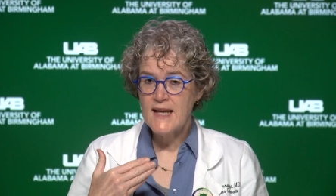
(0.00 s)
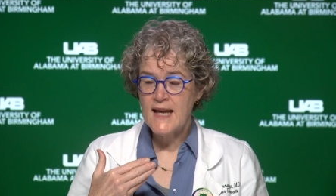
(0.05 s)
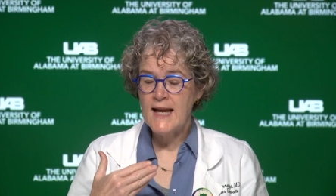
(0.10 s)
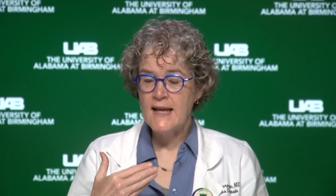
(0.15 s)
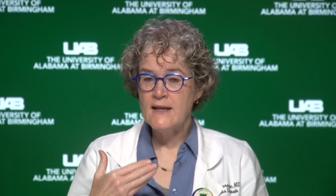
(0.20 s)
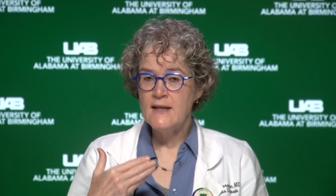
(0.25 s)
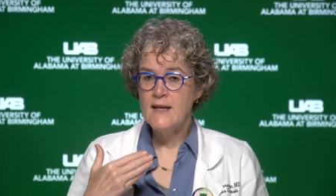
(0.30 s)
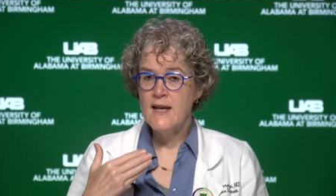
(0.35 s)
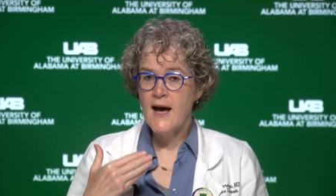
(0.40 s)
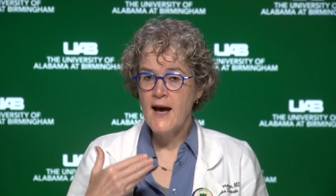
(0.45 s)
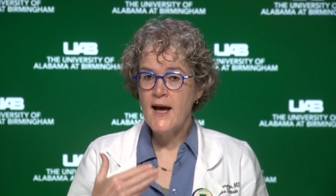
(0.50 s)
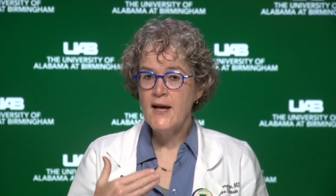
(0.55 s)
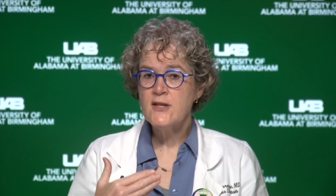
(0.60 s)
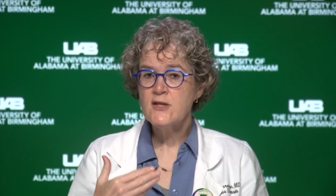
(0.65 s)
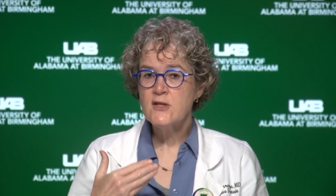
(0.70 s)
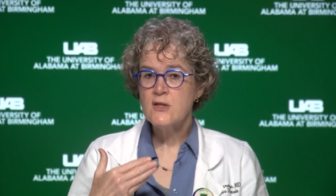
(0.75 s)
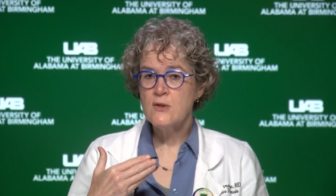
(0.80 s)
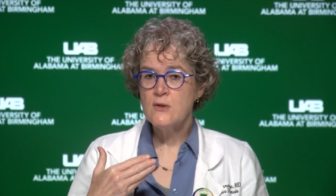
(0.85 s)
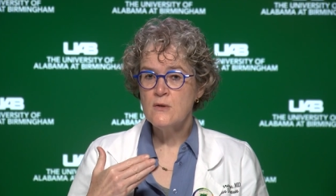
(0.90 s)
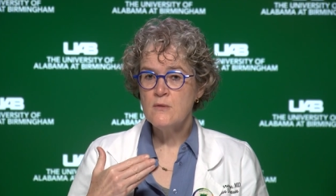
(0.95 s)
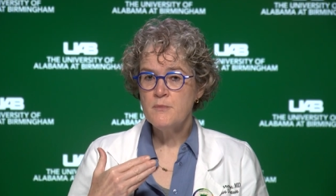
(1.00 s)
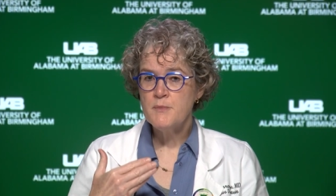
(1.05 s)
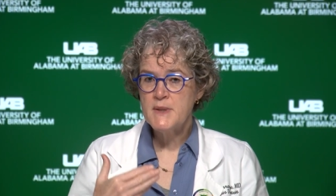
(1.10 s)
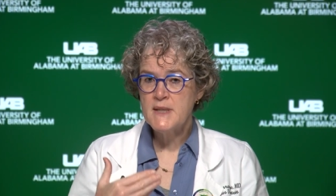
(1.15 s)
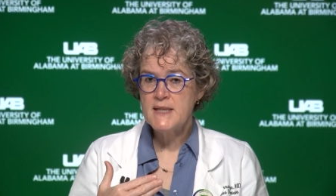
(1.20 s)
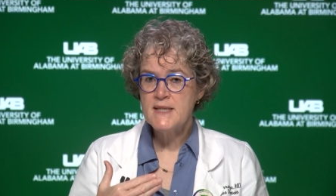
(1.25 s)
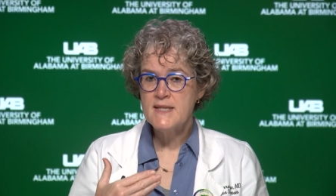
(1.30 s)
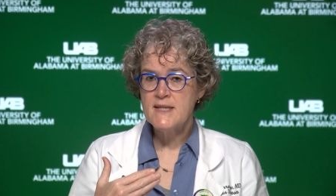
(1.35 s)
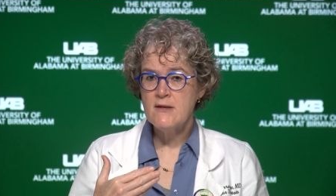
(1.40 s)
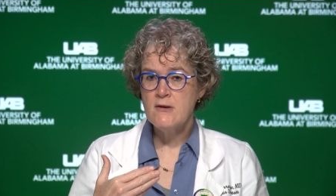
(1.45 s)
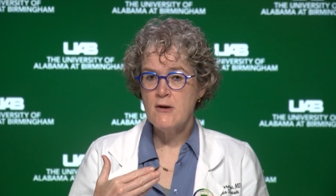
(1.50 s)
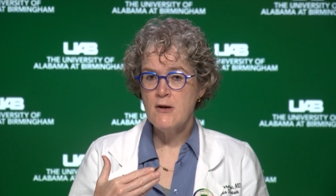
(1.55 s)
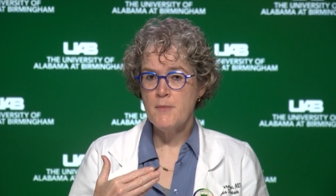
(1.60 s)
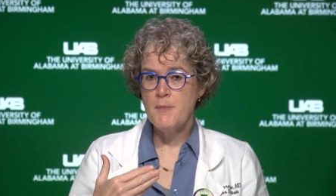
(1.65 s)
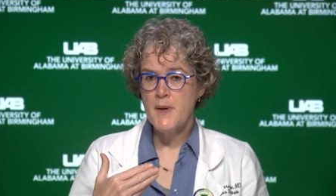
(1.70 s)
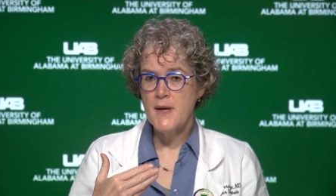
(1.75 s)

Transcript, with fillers: and not turn PCR